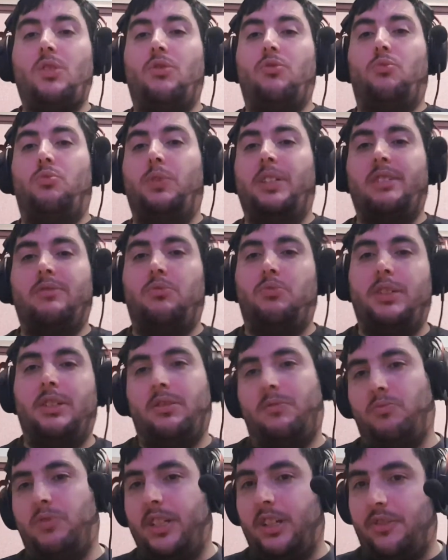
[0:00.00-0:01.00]
we
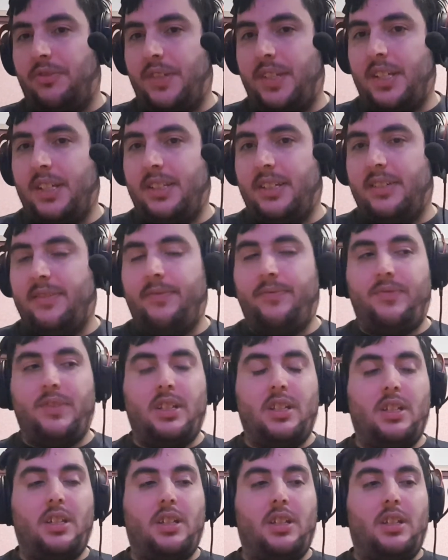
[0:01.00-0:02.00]
don't see that.
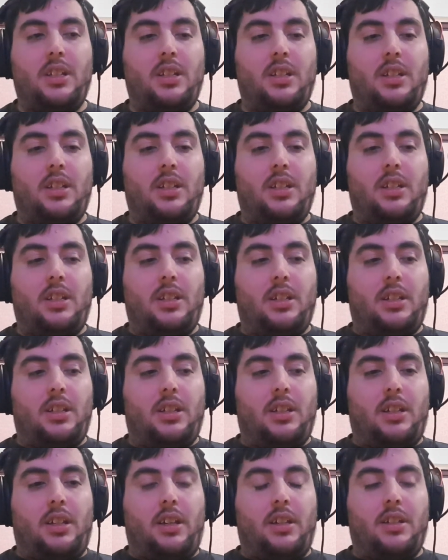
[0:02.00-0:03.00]

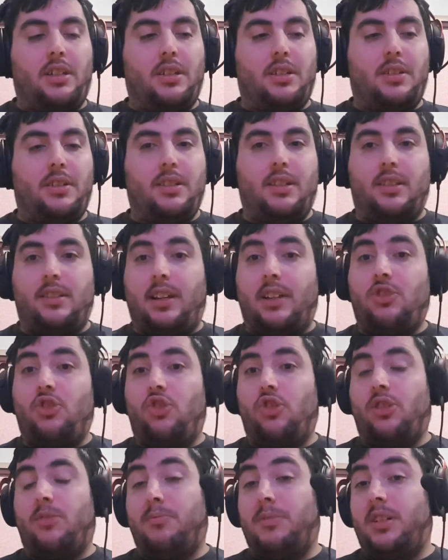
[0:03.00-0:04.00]
And that's
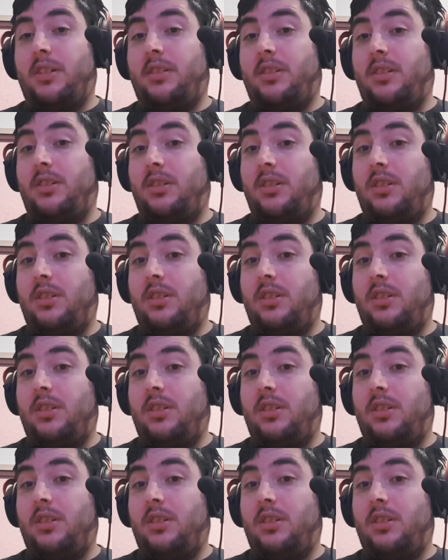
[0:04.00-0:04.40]
just my